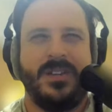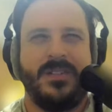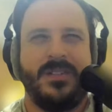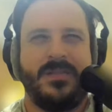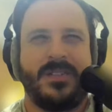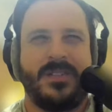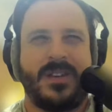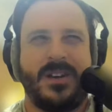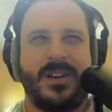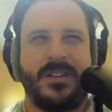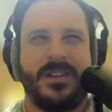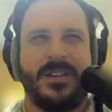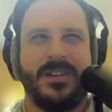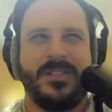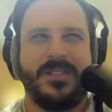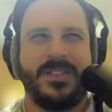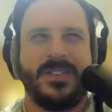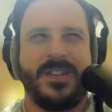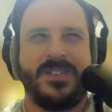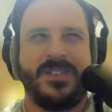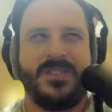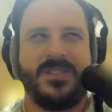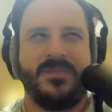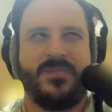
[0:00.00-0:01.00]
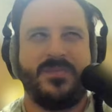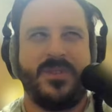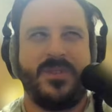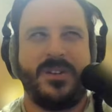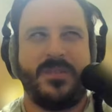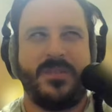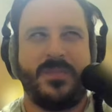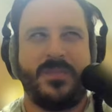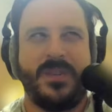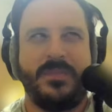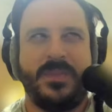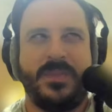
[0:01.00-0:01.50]
kind of get a sense of
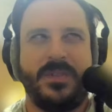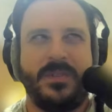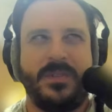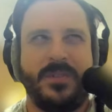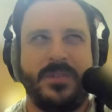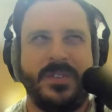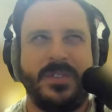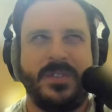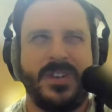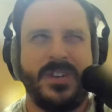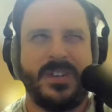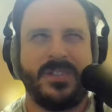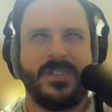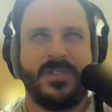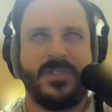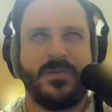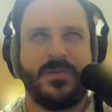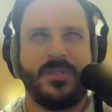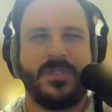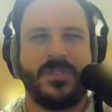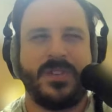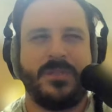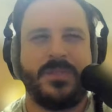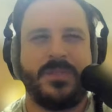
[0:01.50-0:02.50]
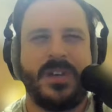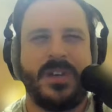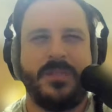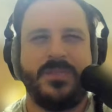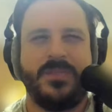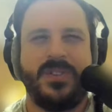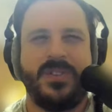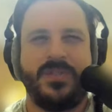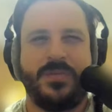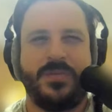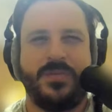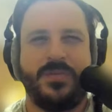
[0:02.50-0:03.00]
what people are listening to, and sometimes
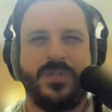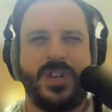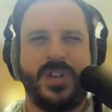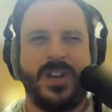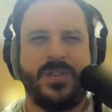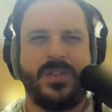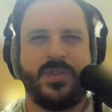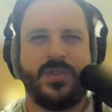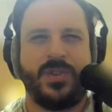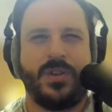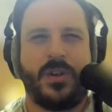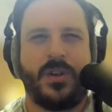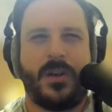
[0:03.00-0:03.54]
this will change.